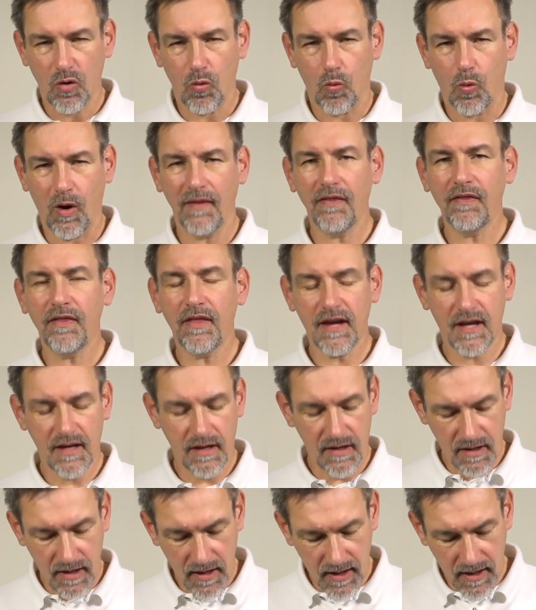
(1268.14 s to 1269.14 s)
One
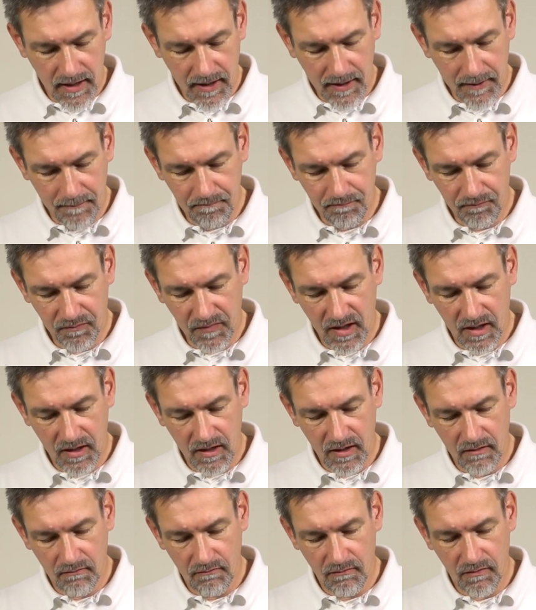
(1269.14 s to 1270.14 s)
thing,
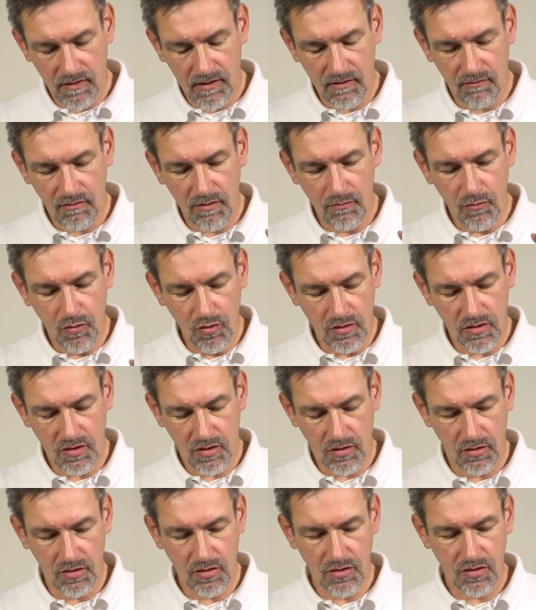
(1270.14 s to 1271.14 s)
the remote
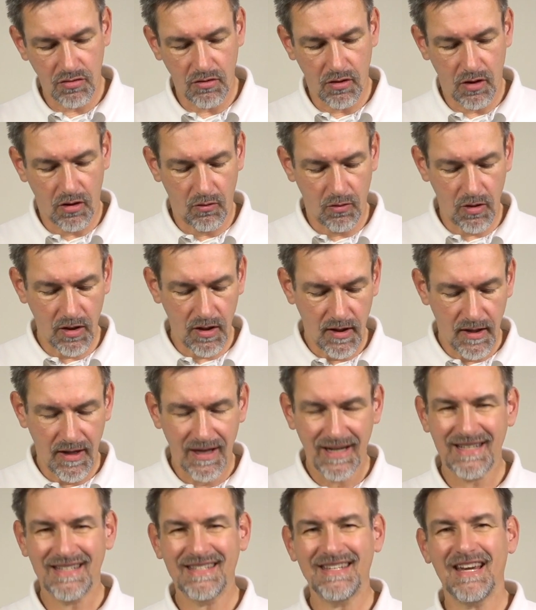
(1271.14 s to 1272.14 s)
control
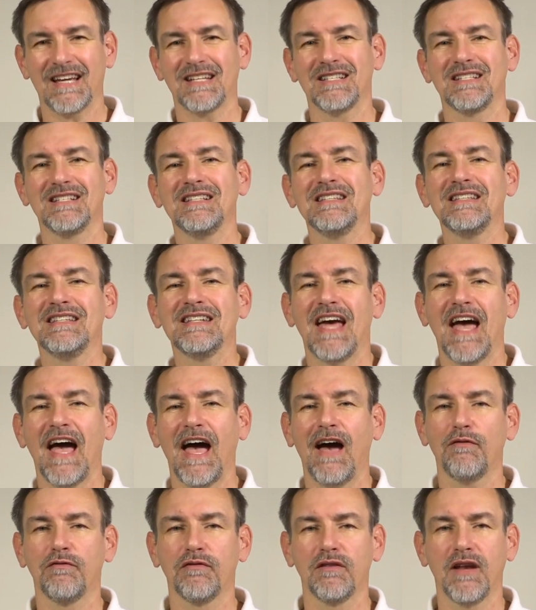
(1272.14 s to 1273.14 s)
doesn't
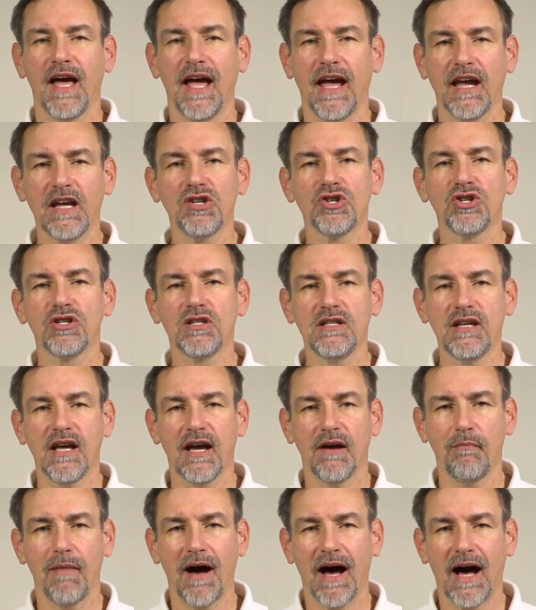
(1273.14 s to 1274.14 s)
have an
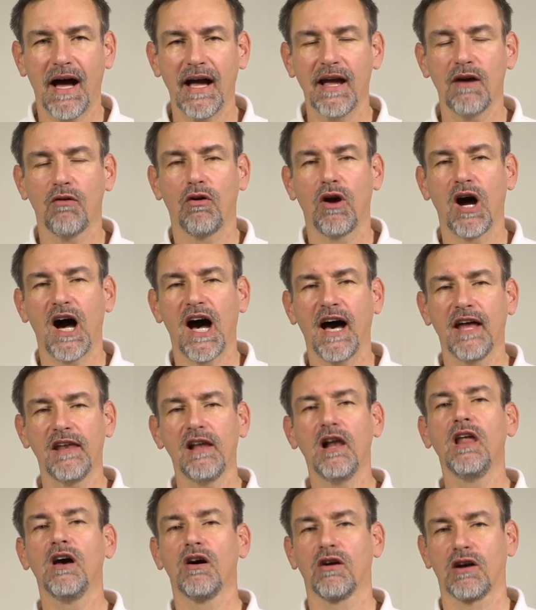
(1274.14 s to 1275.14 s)
HDMI or
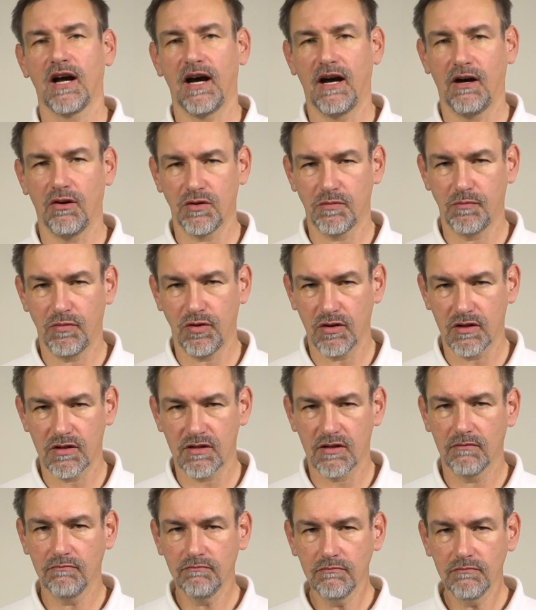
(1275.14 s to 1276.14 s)
analog
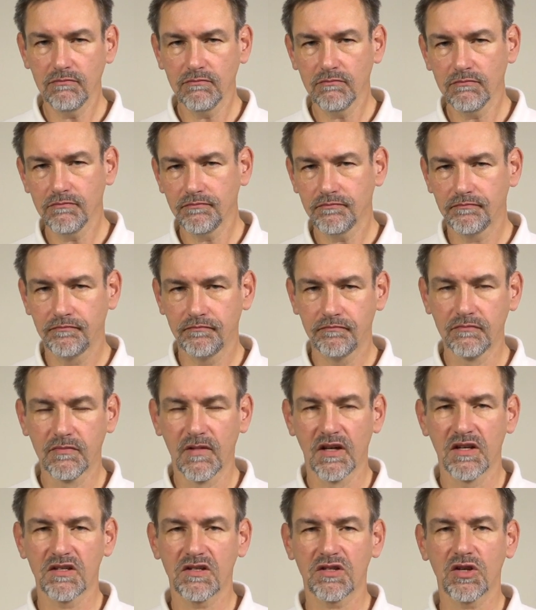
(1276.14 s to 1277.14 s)
output.
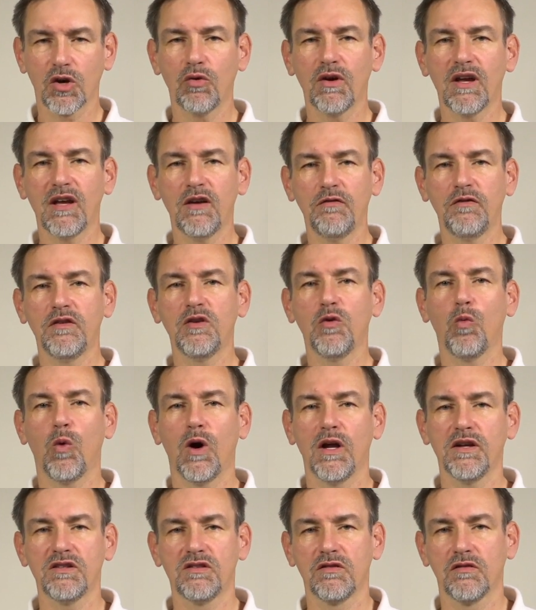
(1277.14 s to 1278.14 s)
So if you
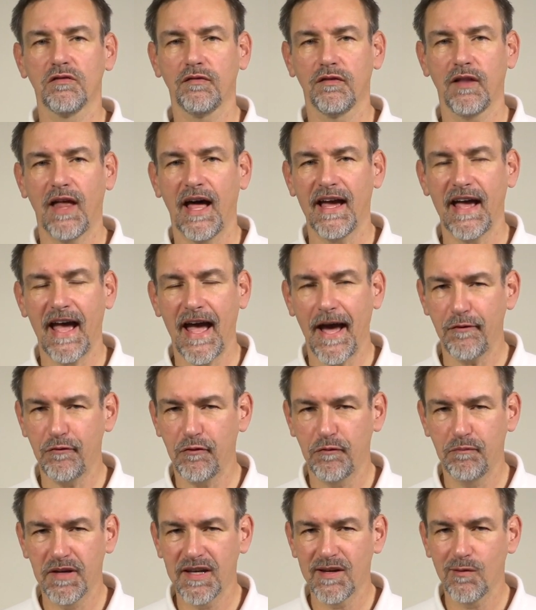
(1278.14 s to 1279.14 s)
want to fly
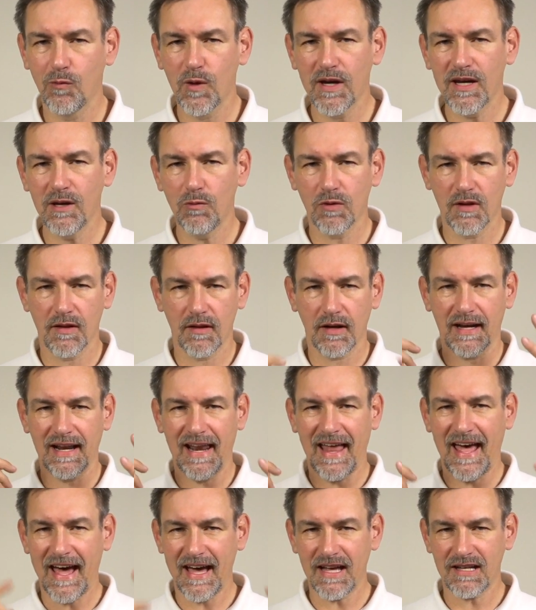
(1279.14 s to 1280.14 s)
FPV with a
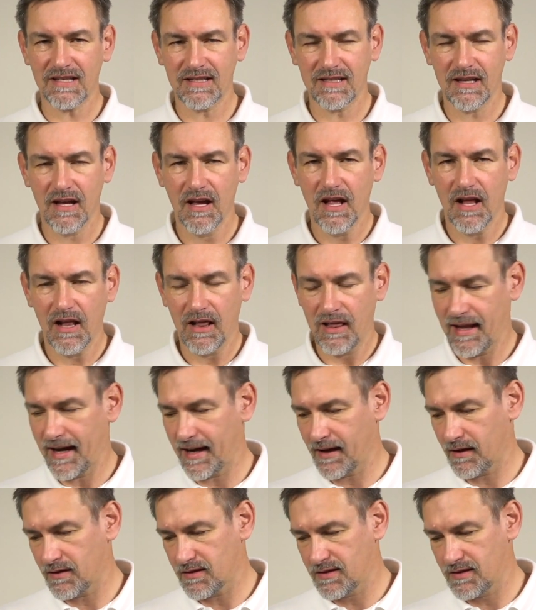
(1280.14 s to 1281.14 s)
glass,
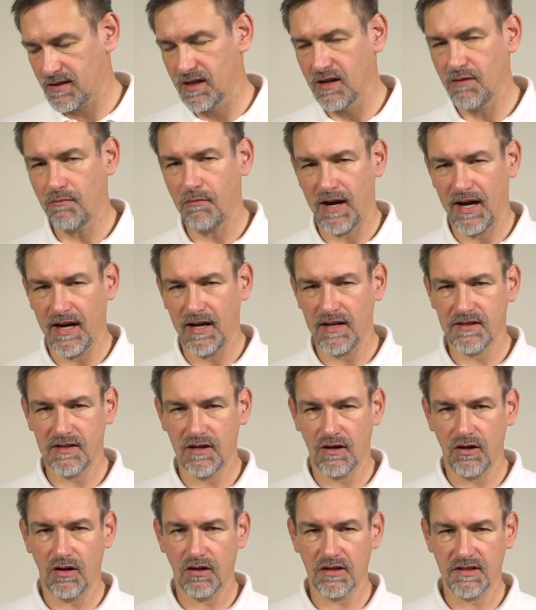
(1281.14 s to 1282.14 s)
like the
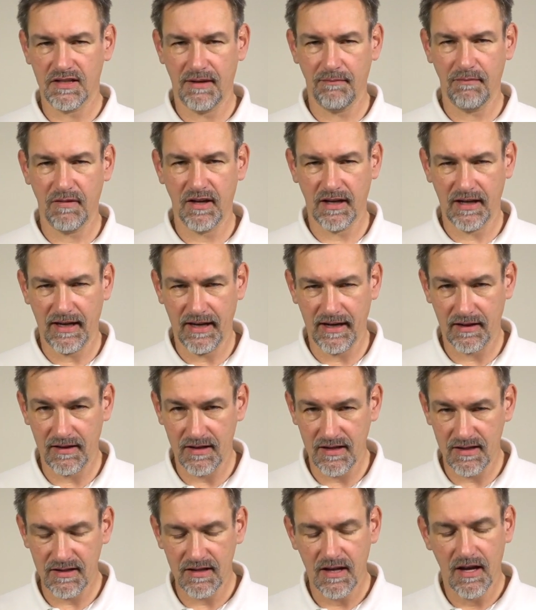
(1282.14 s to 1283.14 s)
Cinemizer or something like
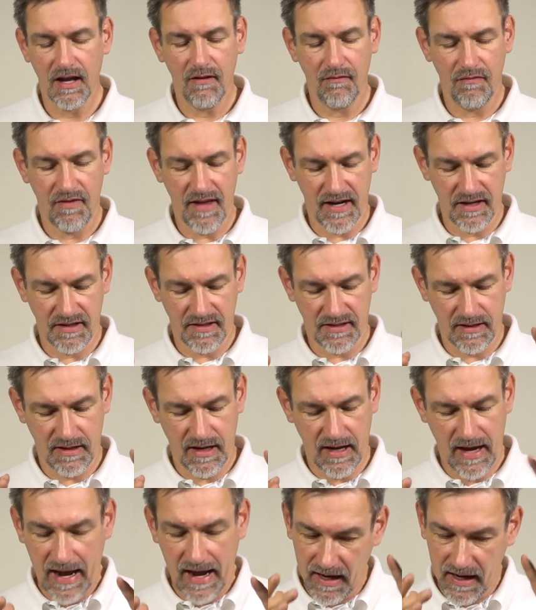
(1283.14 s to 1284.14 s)
this, there's
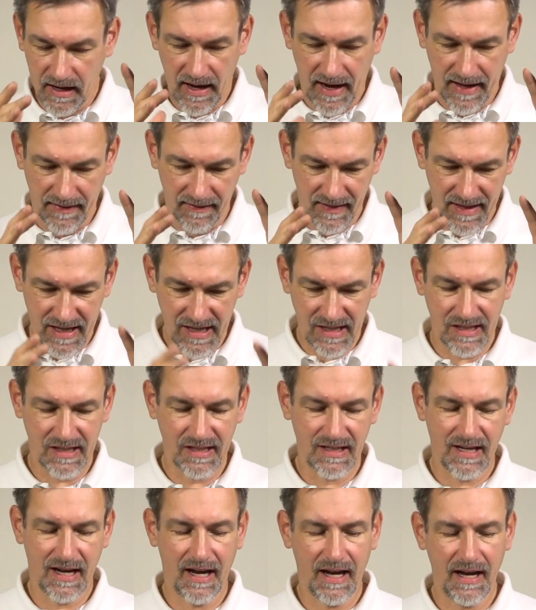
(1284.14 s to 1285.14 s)
at this
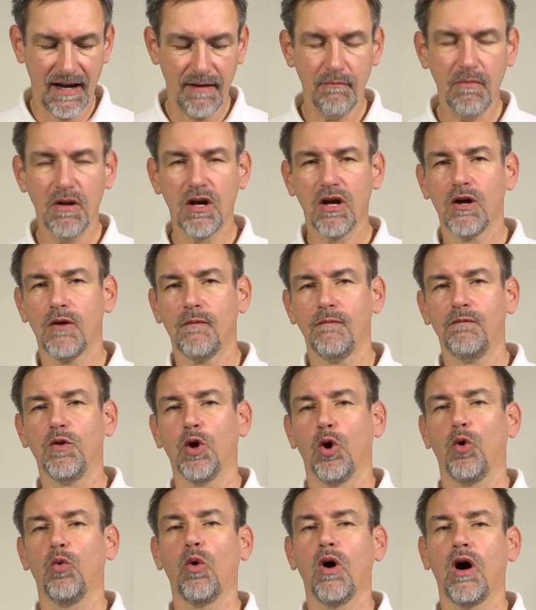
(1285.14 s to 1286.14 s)
time
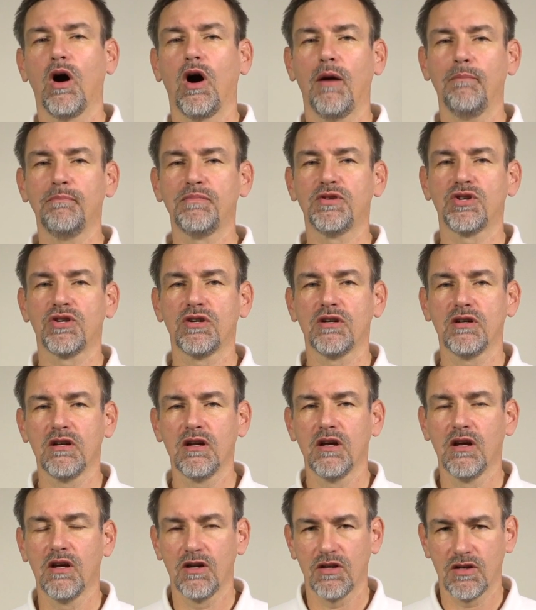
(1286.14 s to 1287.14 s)
no option
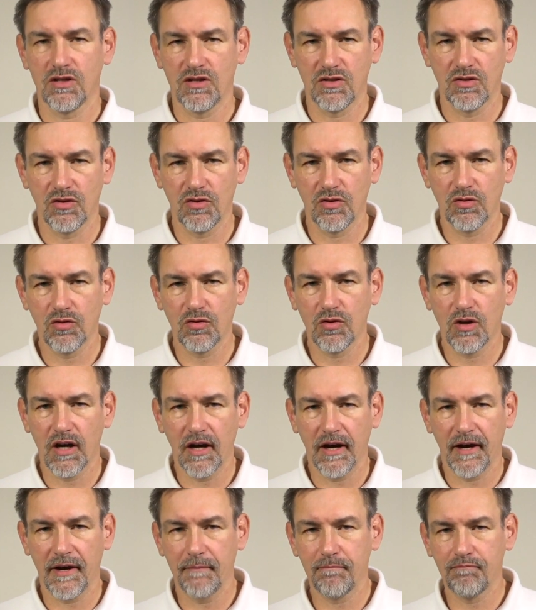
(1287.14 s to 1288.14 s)

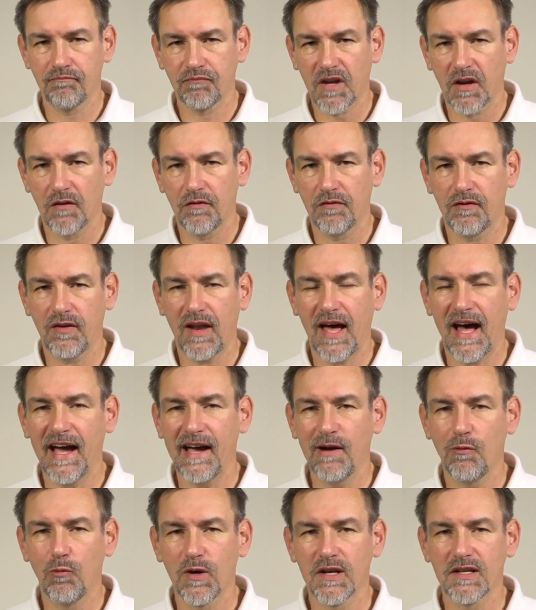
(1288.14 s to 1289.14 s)
to
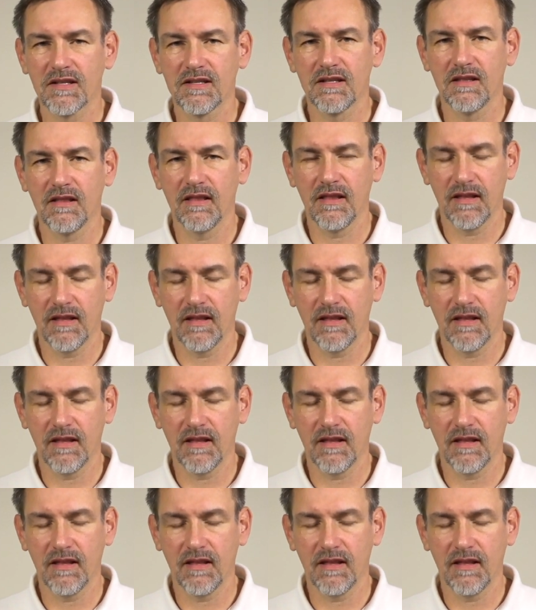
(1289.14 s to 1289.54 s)
fly with